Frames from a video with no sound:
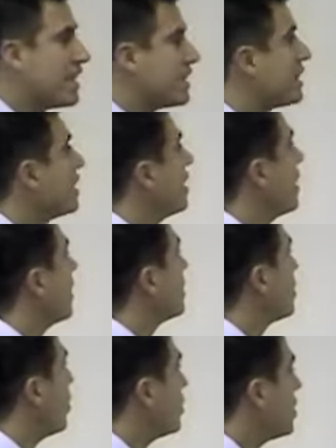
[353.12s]
it's
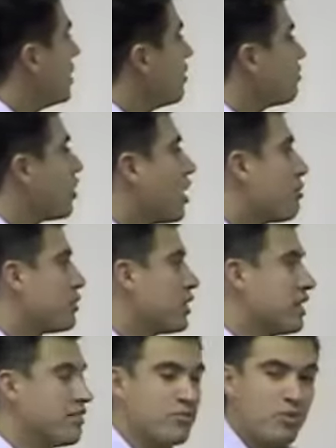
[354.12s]
associative
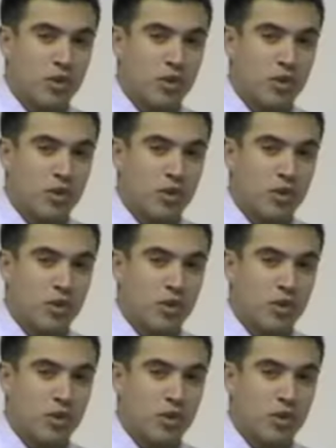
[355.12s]
property of